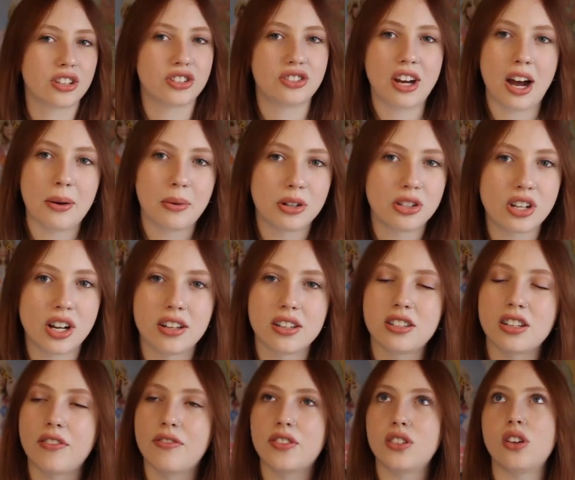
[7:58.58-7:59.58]
the shower gel and
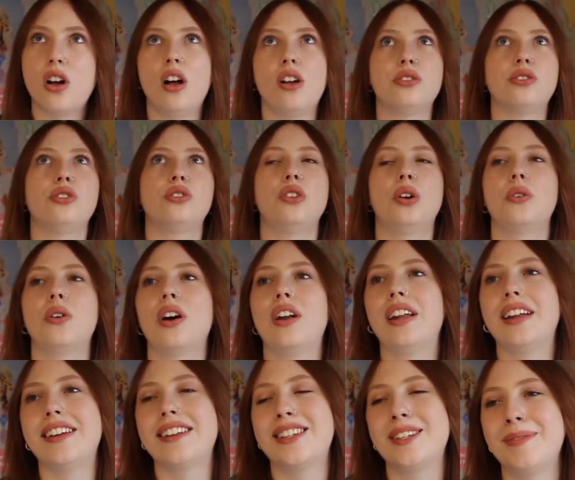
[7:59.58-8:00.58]
stuff is all so good,
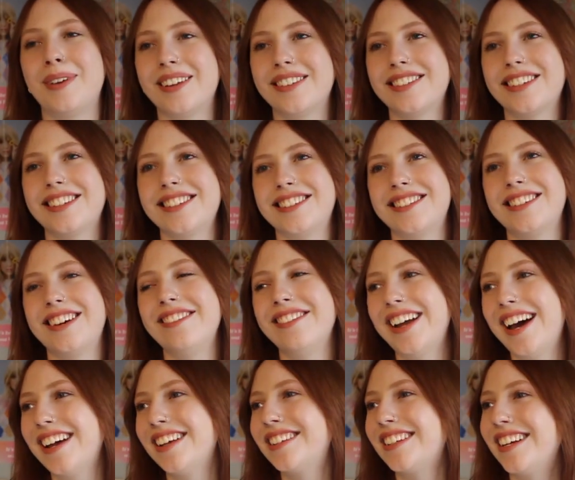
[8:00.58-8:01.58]
and it smells so
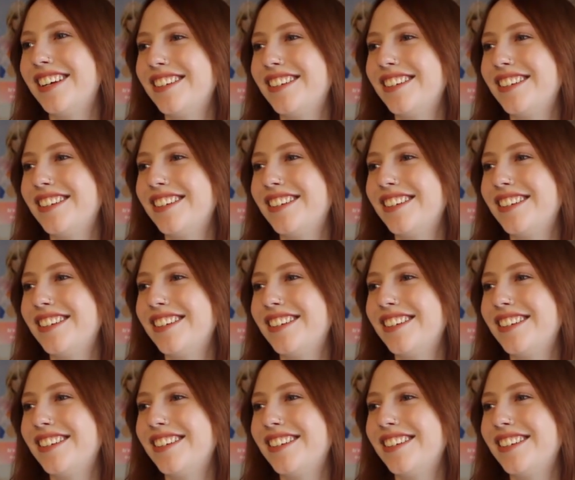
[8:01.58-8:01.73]
nice, and